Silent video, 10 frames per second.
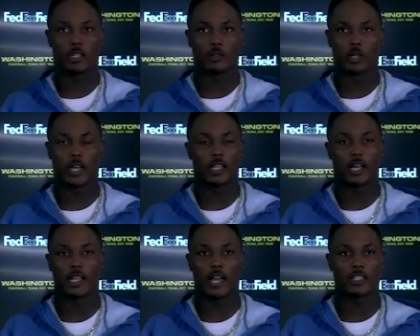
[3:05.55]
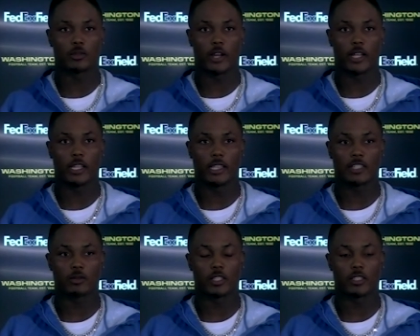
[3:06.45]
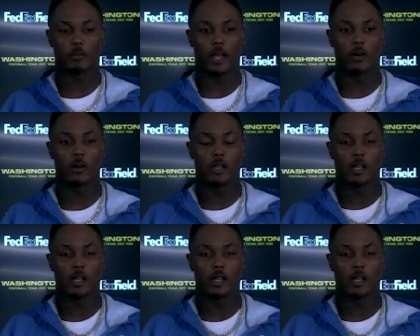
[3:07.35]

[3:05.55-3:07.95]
And we got a lot of guys ready, and that's what it's about,